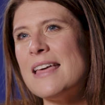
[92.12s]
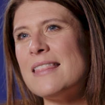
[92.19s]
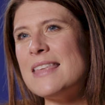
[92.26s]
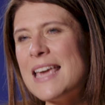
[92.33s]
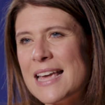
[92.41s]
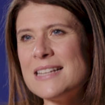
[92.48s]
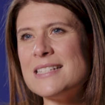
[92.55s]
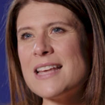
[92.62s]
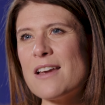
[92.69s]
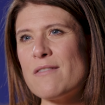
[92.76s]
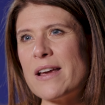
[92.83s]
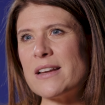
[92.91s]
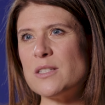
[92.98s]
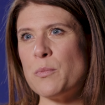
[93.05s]
The
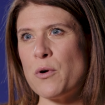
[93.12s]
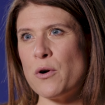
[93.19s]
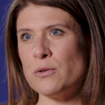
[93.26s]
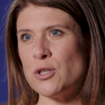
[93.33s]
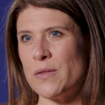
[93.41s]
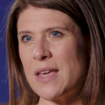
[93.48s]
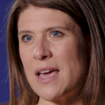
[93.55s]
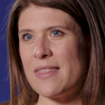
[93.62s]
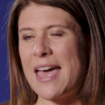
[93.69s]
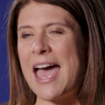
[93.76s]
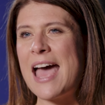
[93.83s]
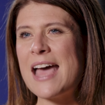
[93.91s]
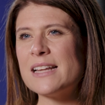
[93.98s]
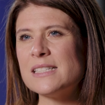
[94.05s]
indirect approach, on the other
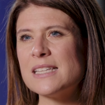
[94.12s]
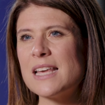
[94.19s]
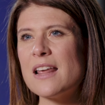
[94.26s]
hand,